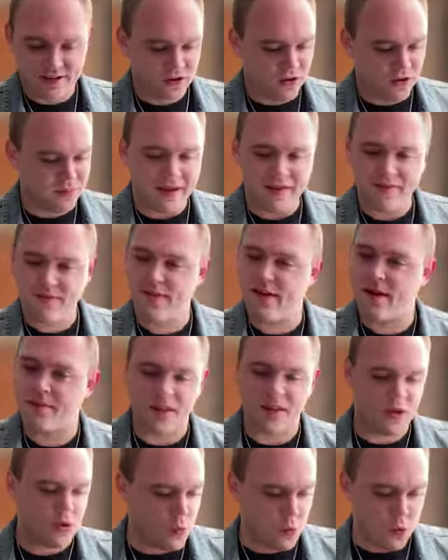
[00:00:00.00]
told my
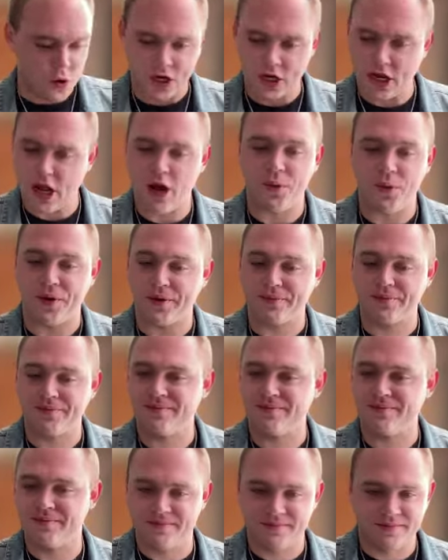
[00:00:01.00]
family, we're going.
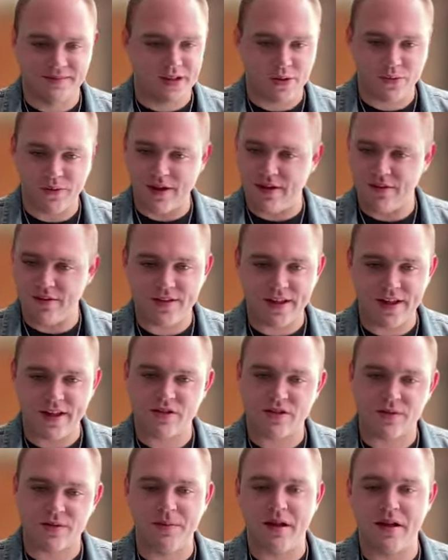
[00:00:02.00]
No ifs,
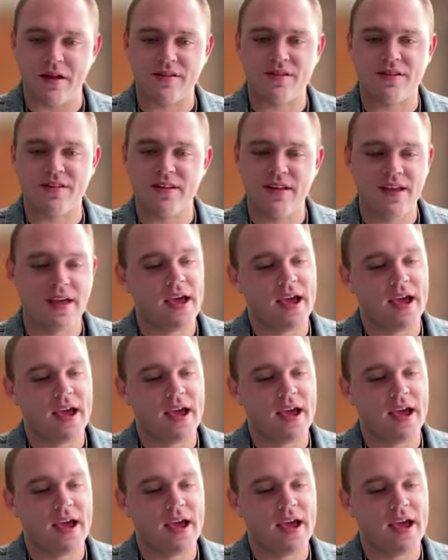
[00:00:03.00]
ands, or buts.